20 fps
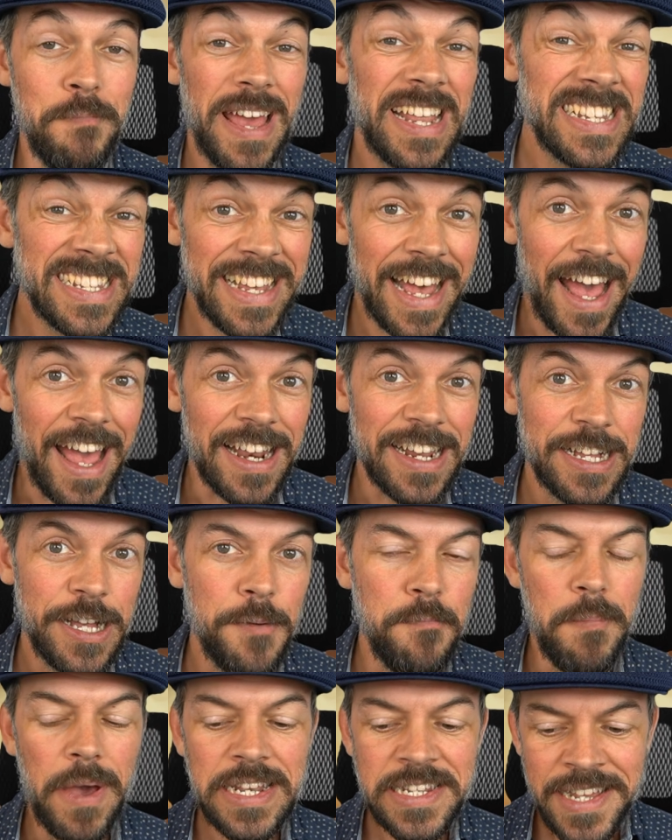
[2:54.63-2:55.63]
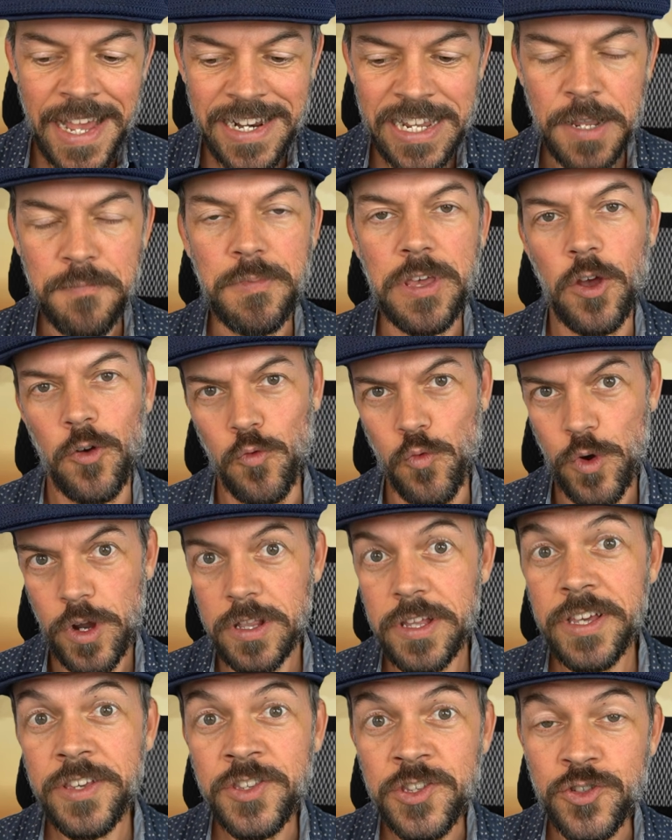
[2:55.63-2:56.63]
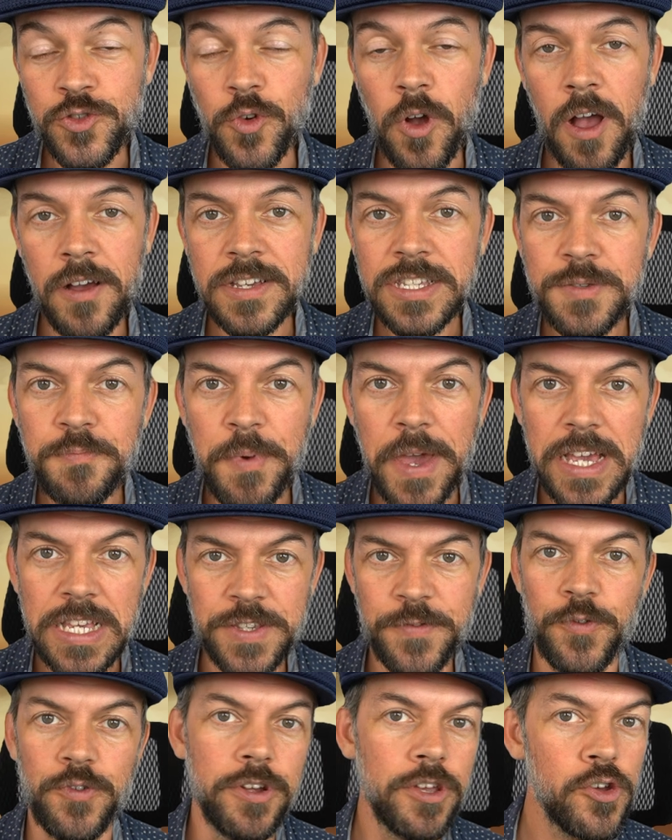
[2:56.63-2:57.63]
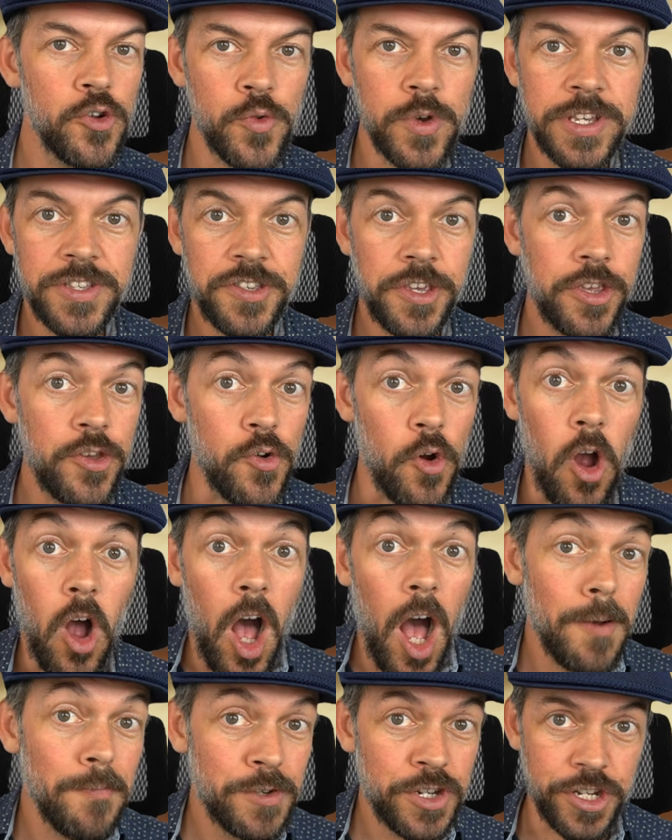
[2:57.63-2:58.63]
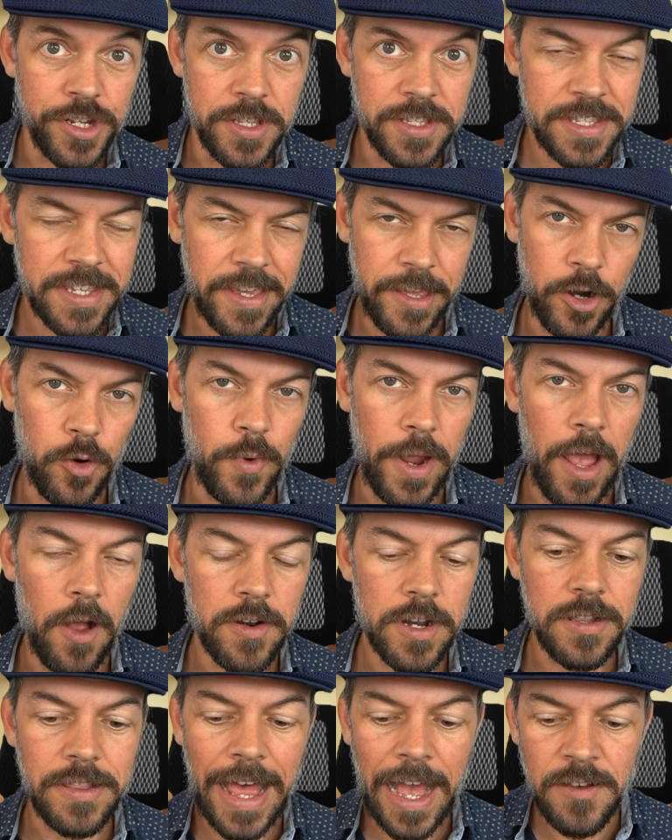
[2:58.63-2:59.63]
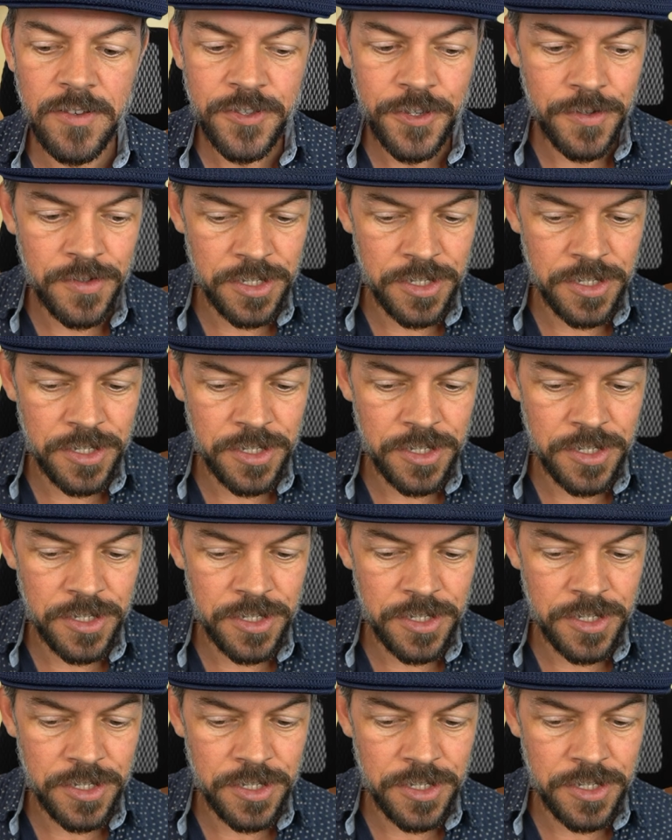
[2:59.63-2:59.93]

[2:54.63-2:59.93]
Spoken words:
Mentat. Mentat can be a really strong space for increasing your options in a round. It allows you